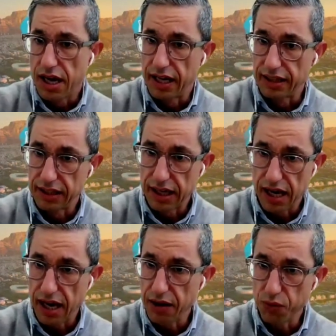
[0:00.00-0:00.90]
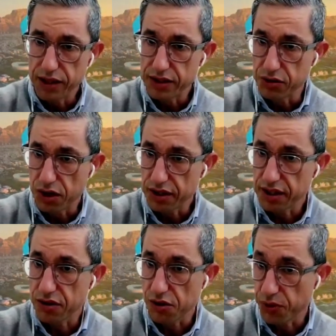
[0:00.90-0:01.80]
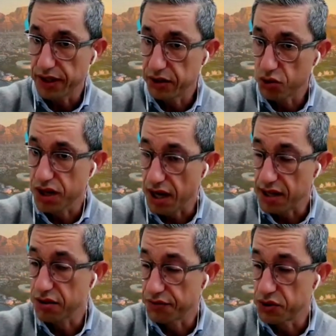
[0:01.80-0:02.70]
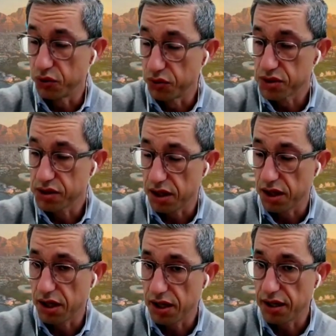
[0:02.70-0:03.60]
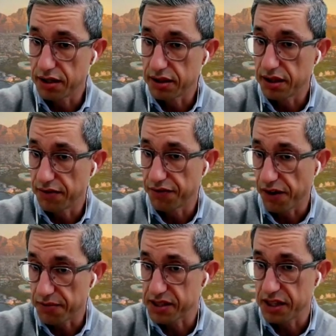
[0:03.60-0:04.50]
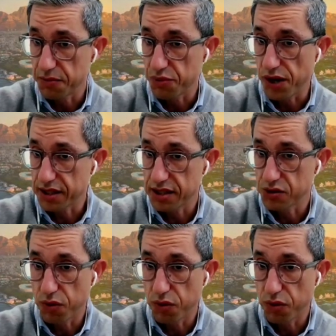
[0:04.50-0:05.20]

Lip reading: And if we do not incorporate those kinds of tools in the pharmacy practice,